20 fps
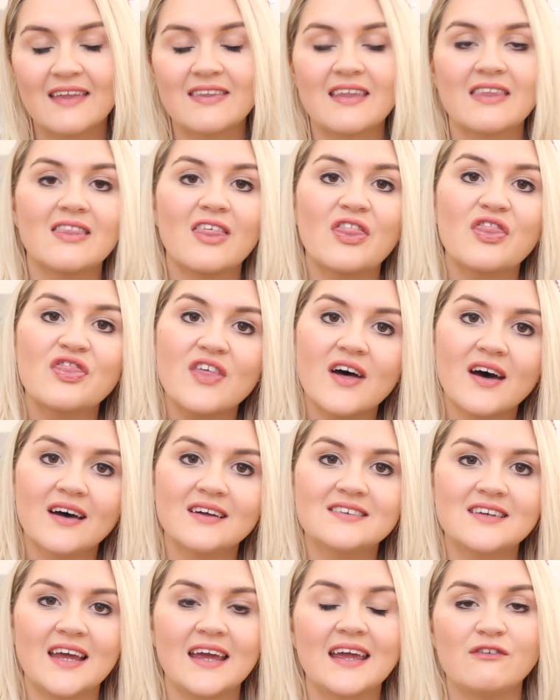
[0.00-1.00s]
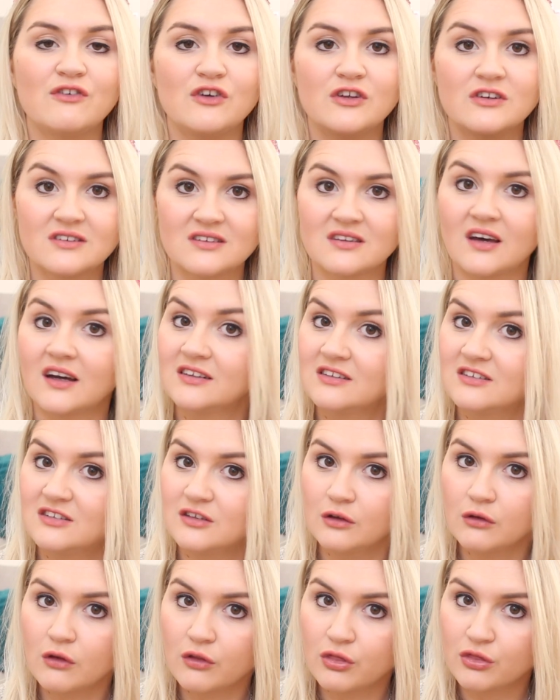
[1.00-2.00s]
And then the third day, if you decide to
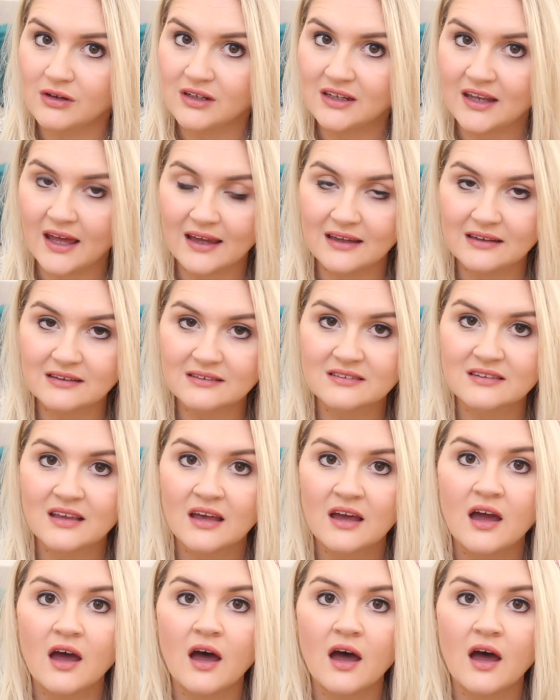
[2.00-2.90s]
do your 3 days,